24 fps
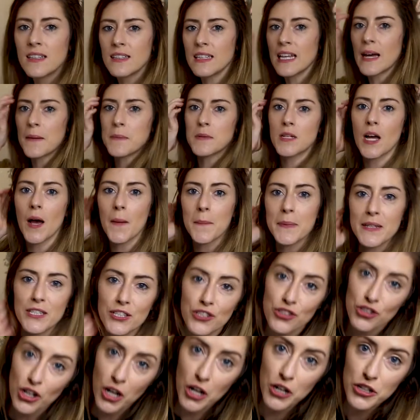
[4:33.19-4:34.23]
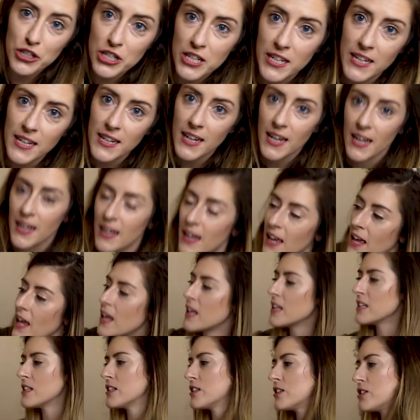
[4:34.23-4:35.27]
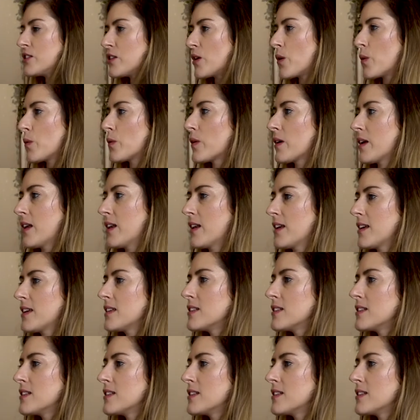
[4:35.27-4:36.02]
laptop is charging, so we're gonna